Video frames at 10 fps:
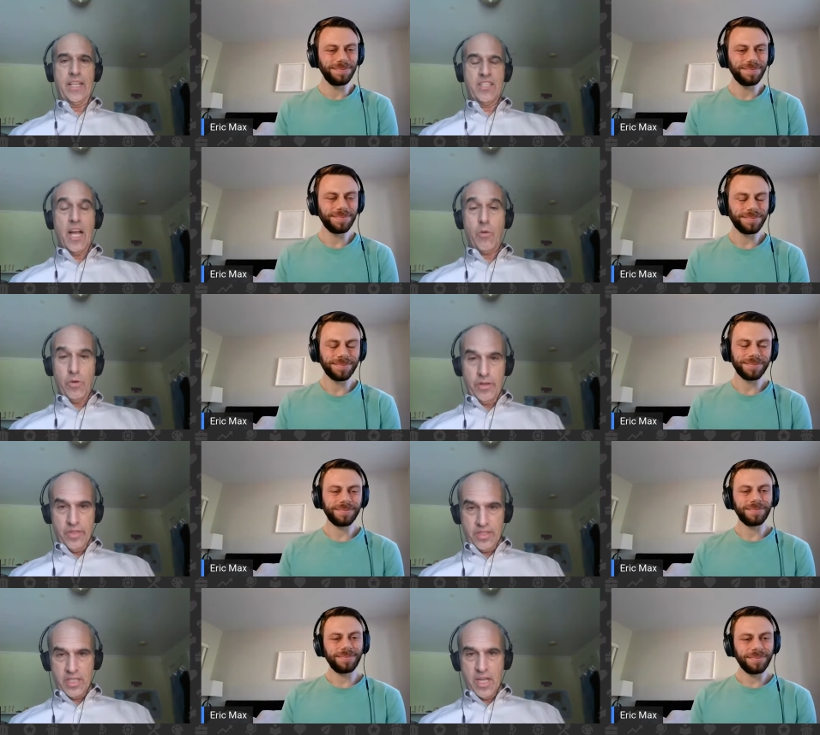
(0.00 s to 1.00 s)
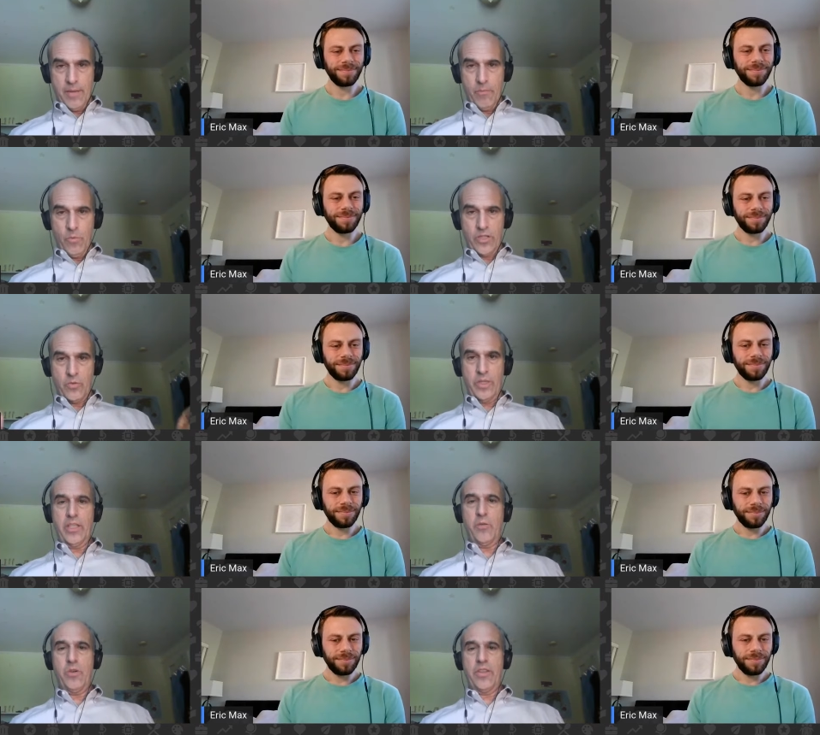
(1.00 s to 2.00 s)
Speaker 1: and it's not worth the time. What's
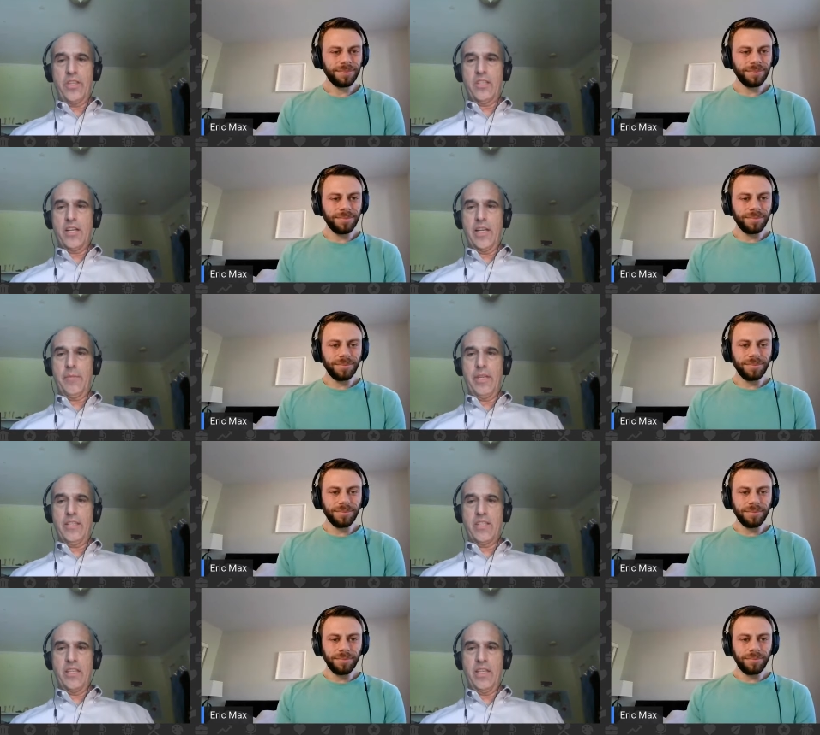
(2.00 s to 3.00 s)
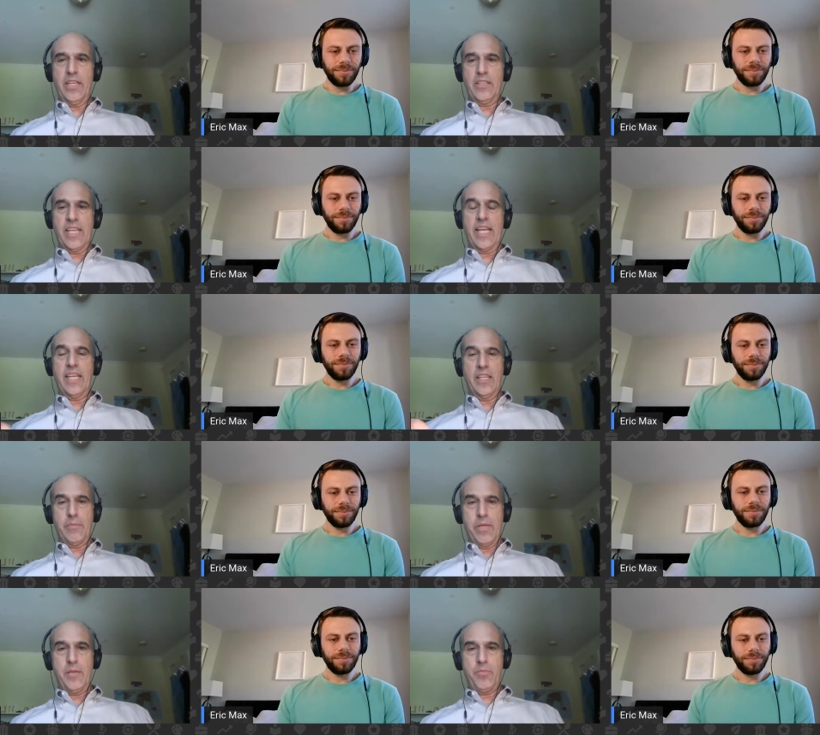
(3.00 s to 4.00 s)
really worth the time is is
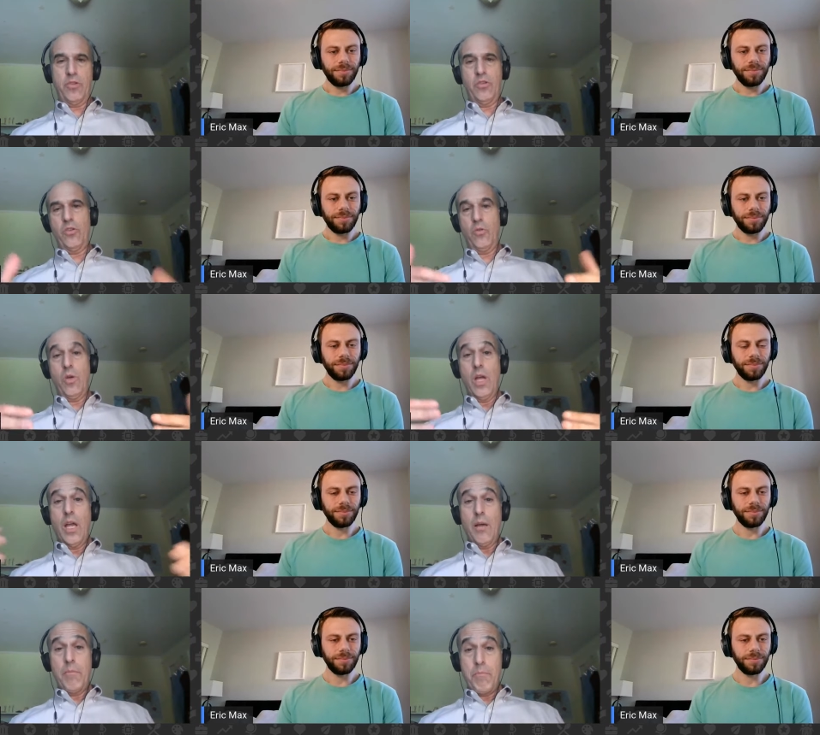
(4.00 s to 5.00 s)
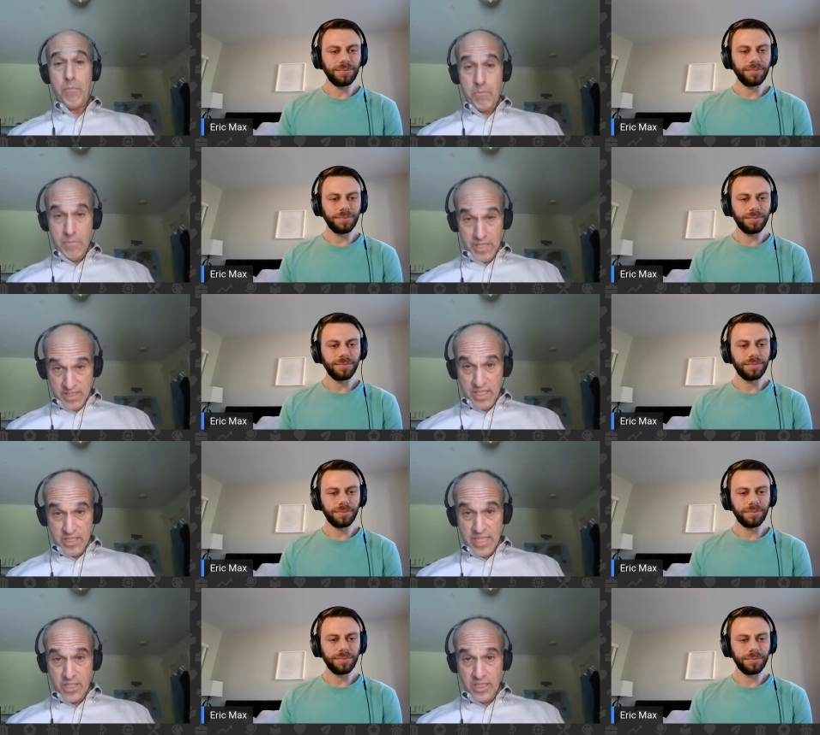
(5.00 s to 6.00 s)
getting the people who
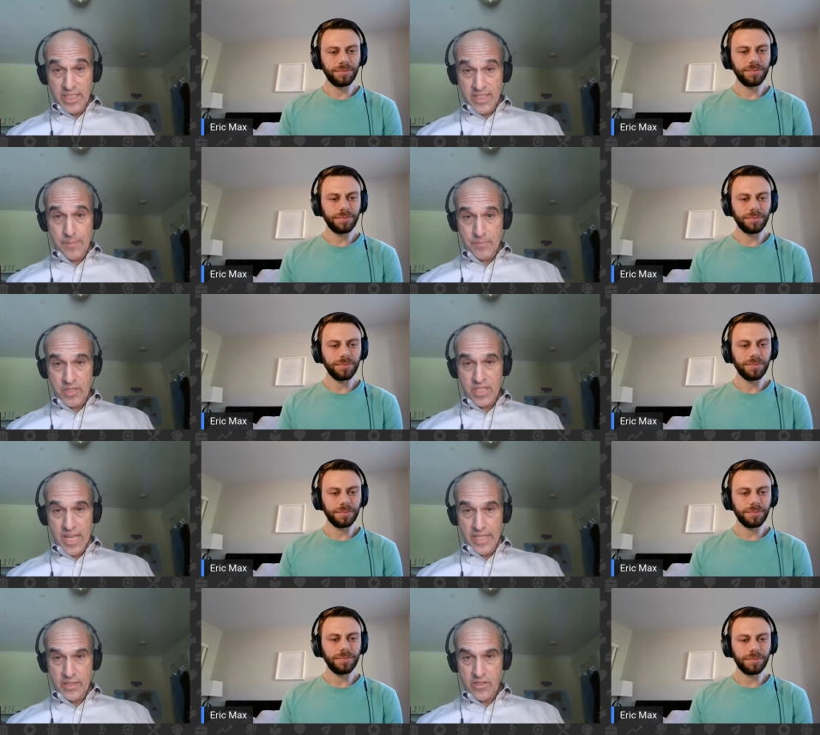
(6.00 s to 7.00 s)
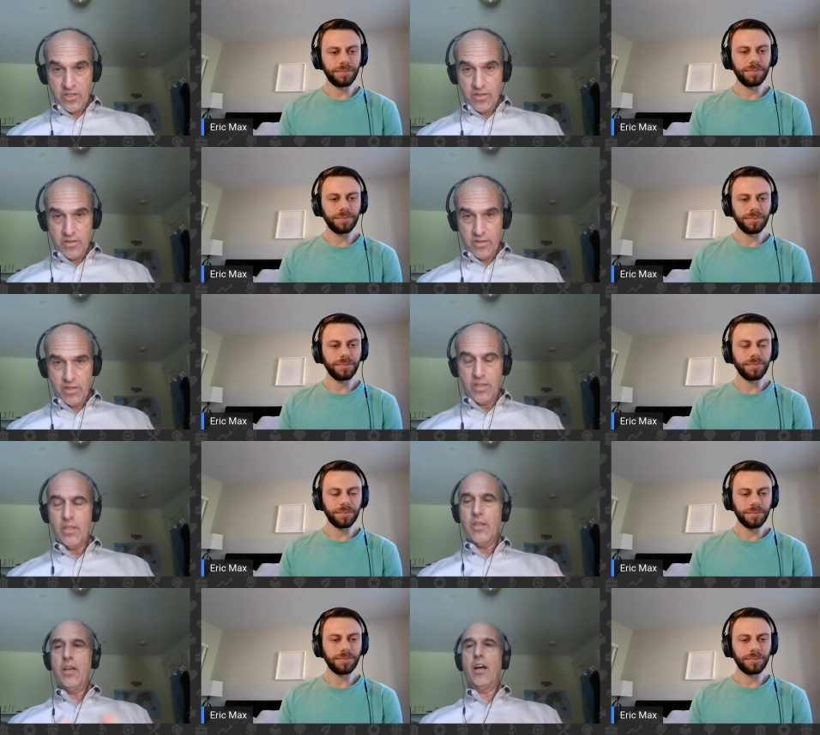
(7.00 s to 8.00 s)
essentially accept the science,
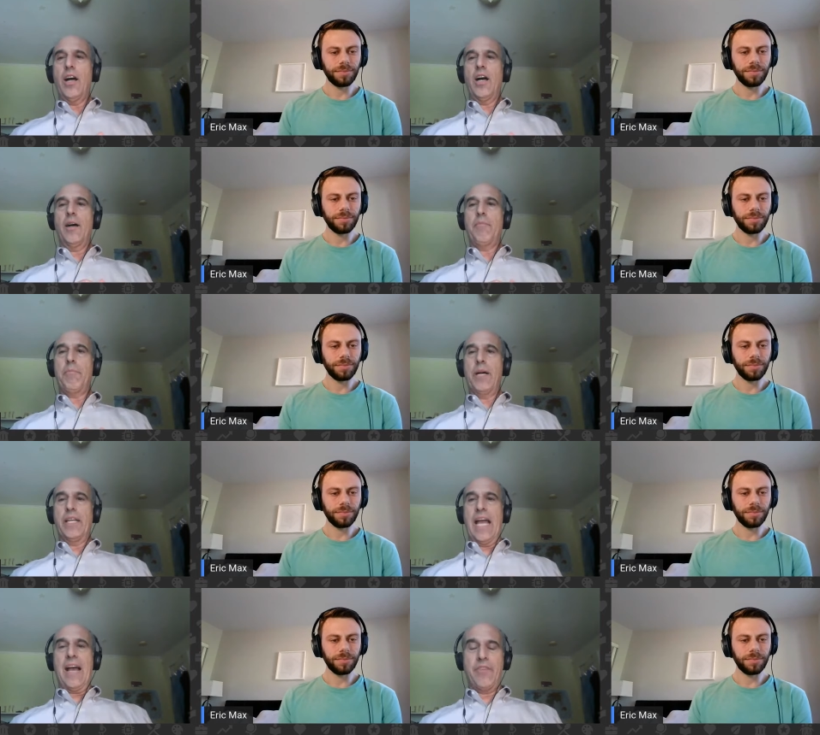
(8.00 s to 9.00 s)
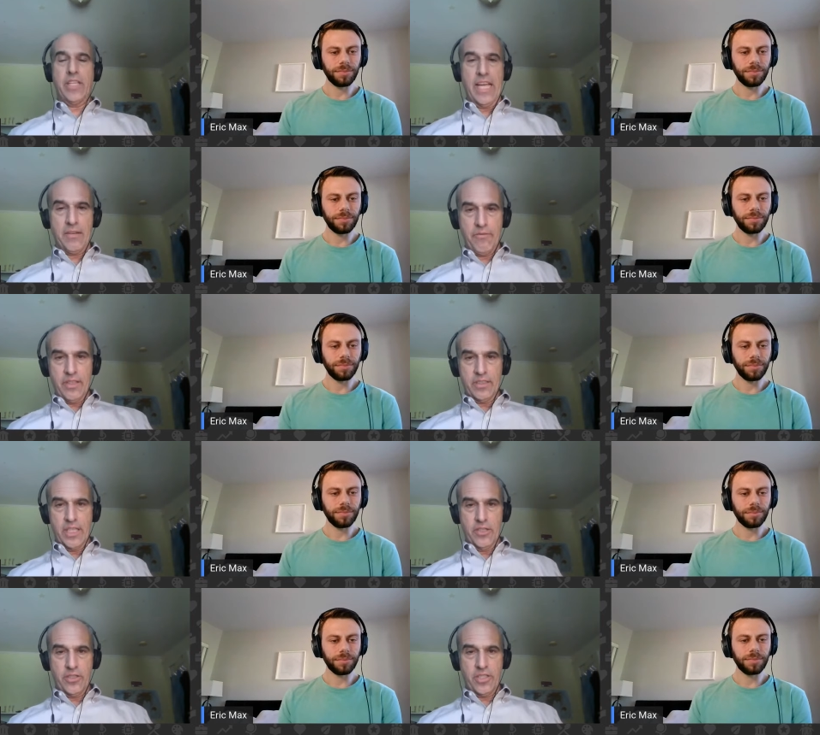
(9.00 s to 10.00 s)
um, but haven't yet
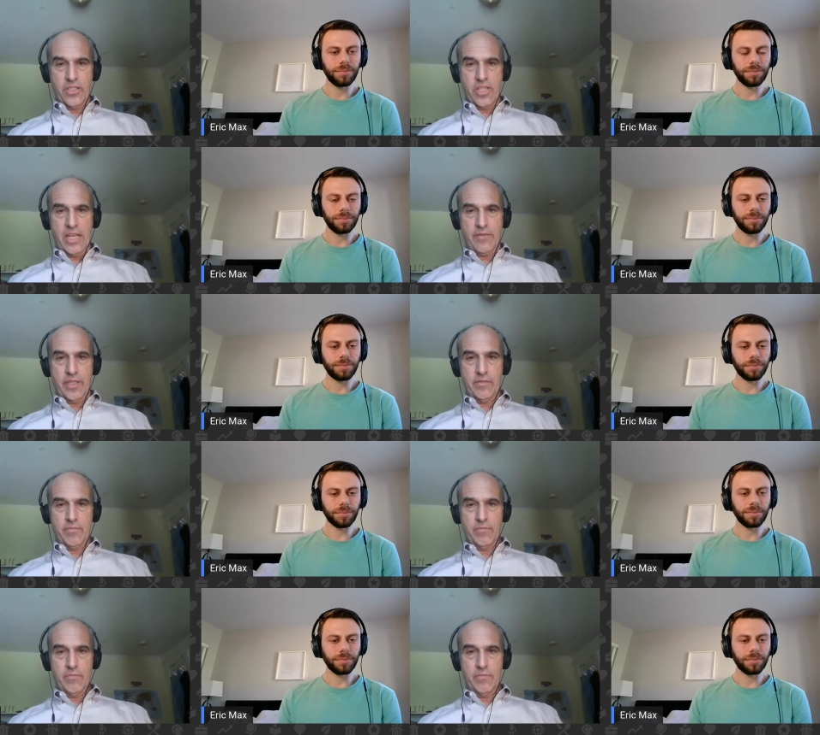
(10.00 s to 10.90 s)
felt the urgency of it.